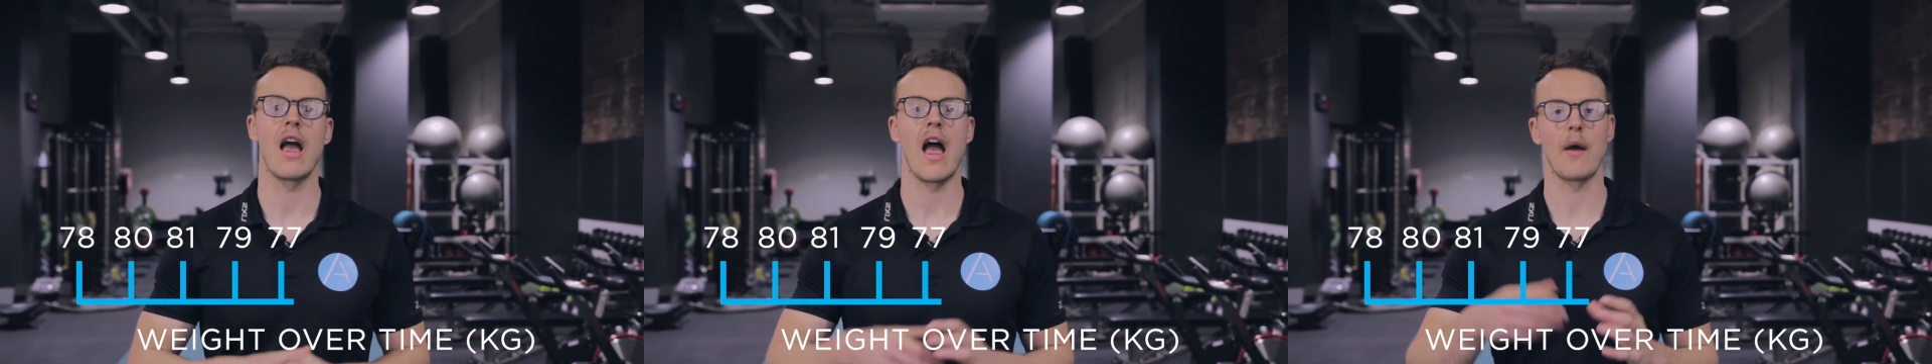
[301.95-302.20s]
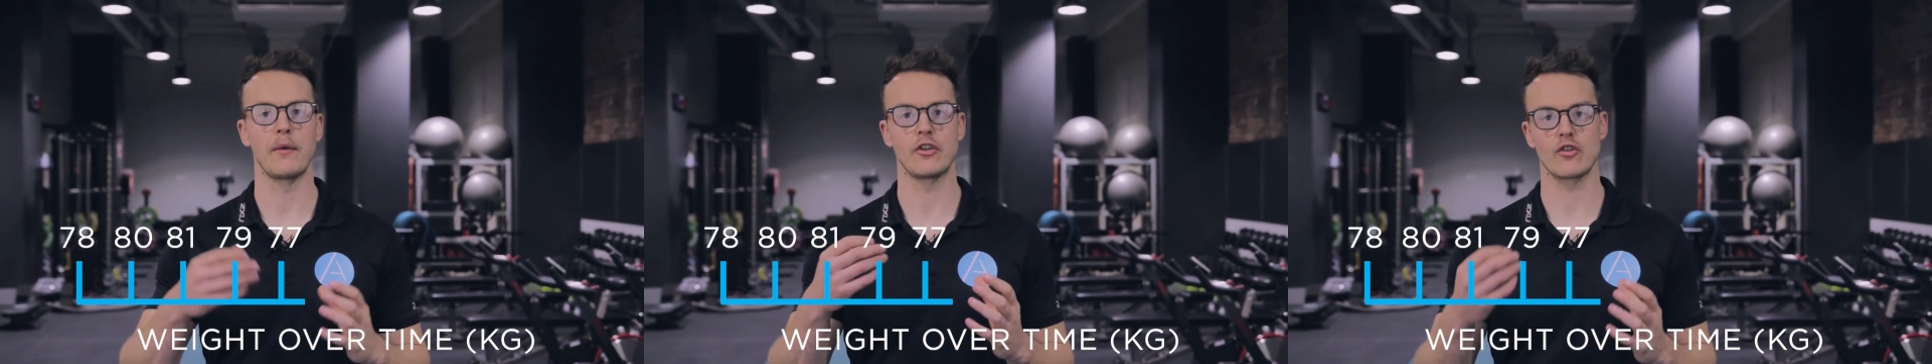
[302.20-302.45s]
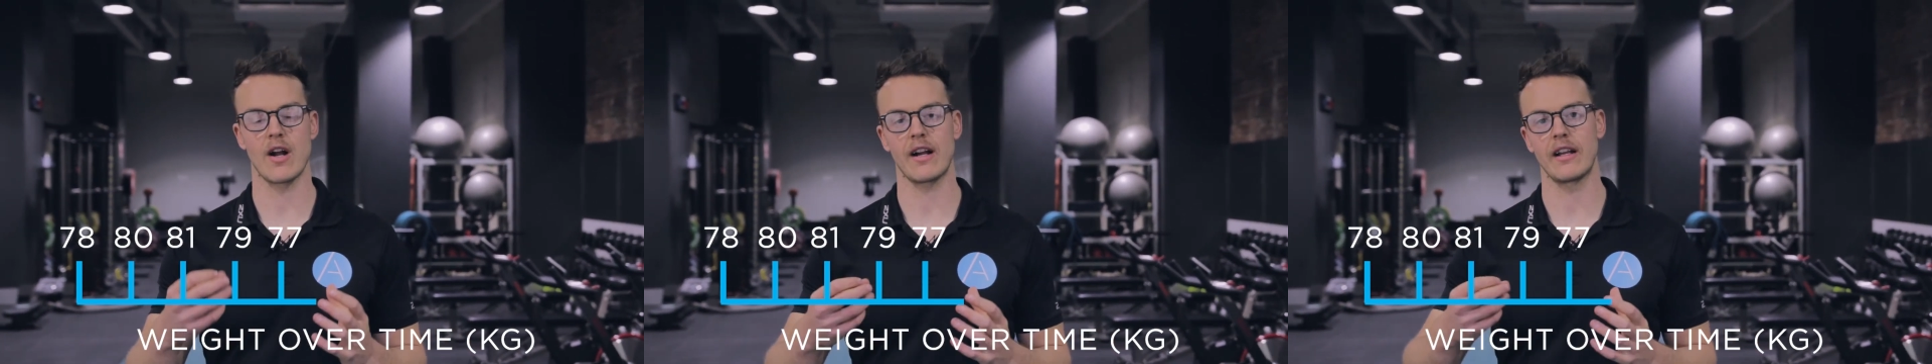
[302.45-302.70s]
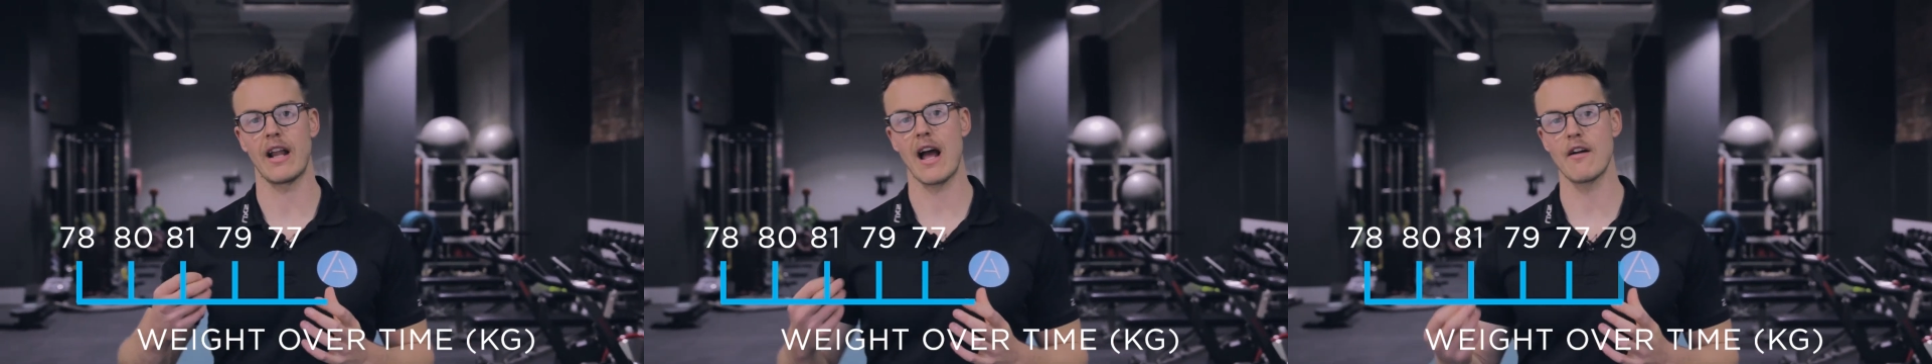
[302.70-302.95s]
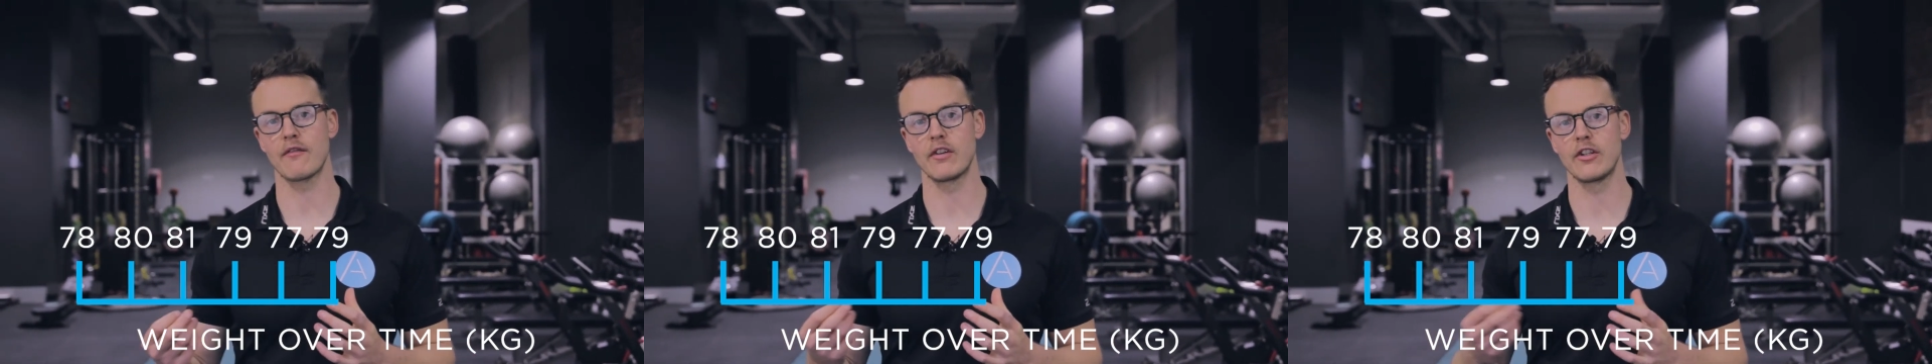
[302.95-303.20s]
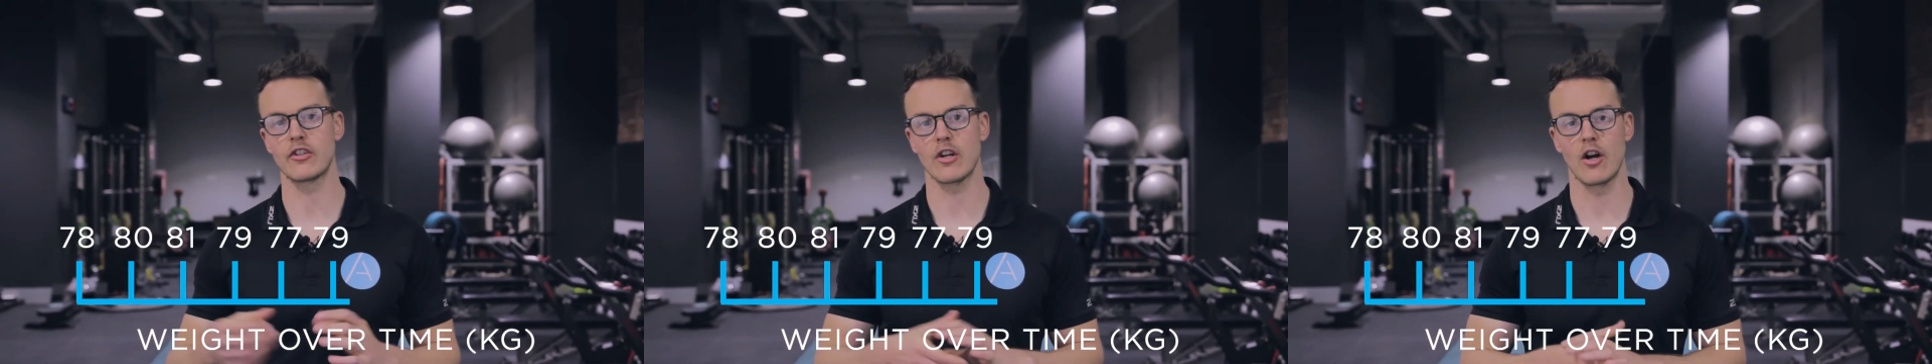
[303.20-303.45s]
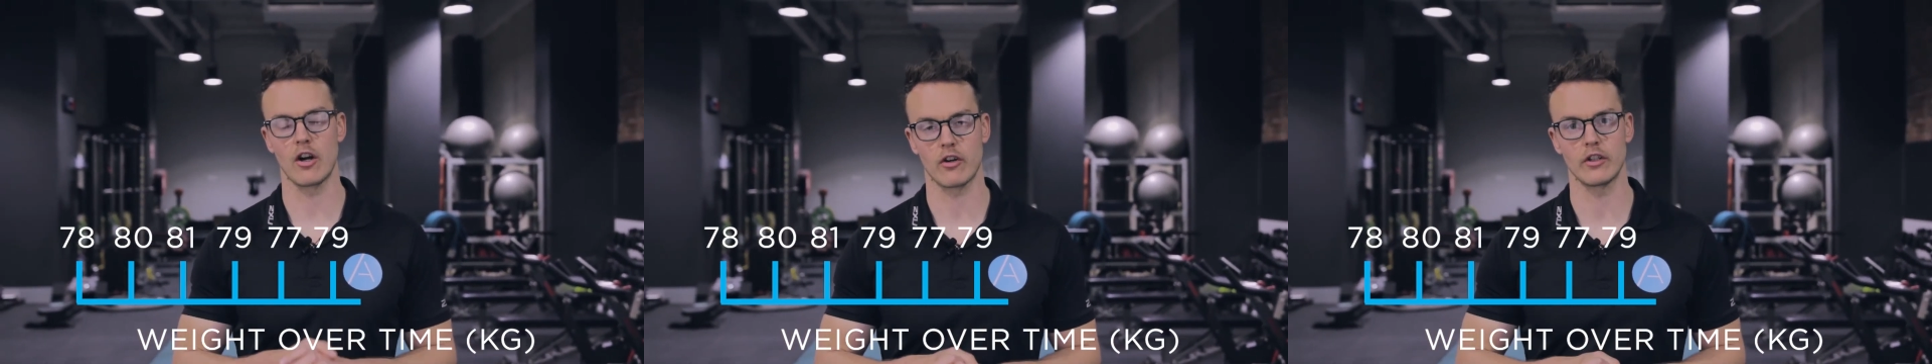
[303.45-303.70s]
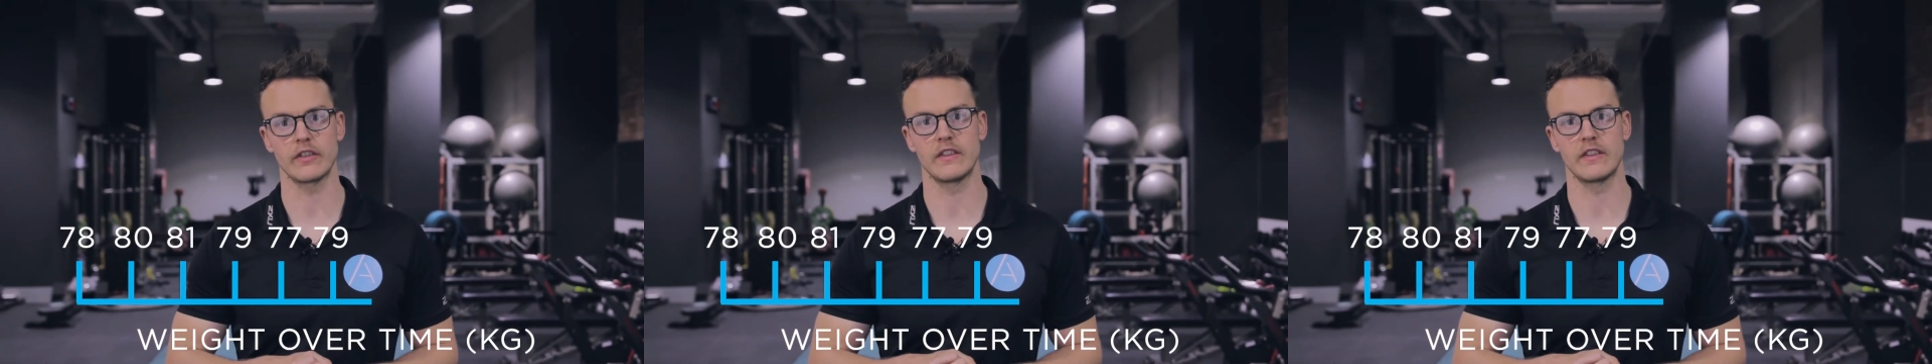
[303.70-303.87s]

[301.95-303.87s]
and we track an average across